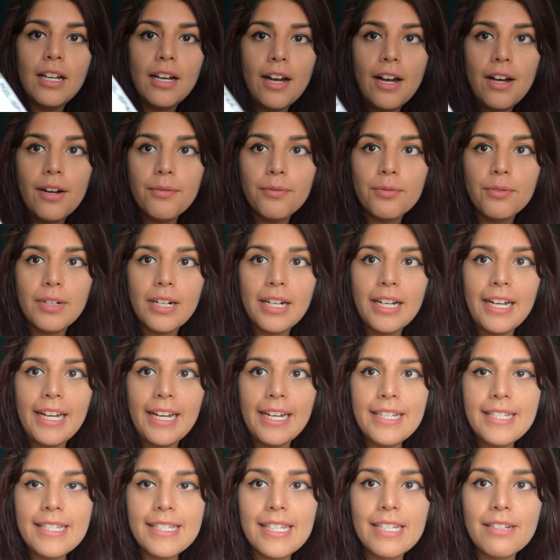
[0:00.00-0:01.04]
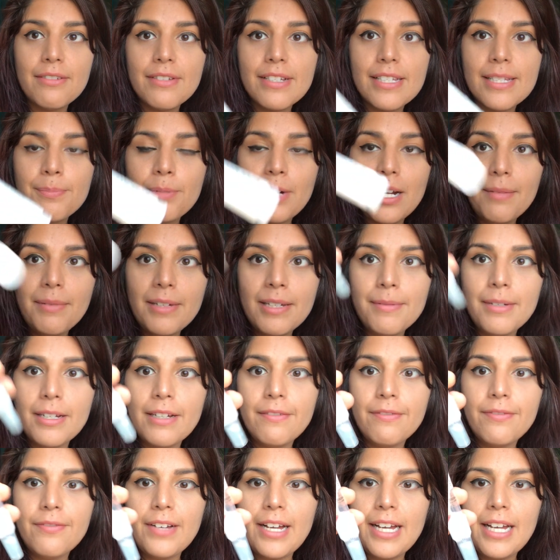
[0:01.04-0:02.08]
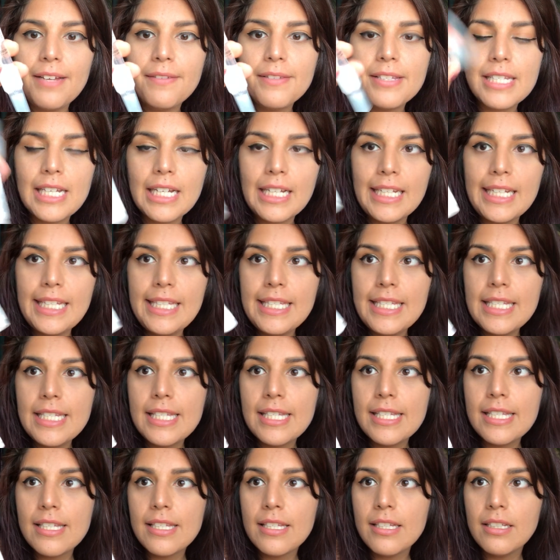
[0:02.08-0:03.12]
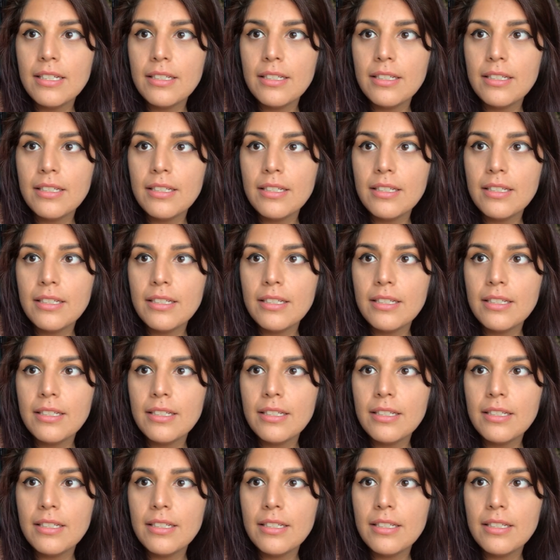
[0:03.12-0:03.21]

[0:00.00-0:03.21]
Alright, so that was probably about 5 seconds.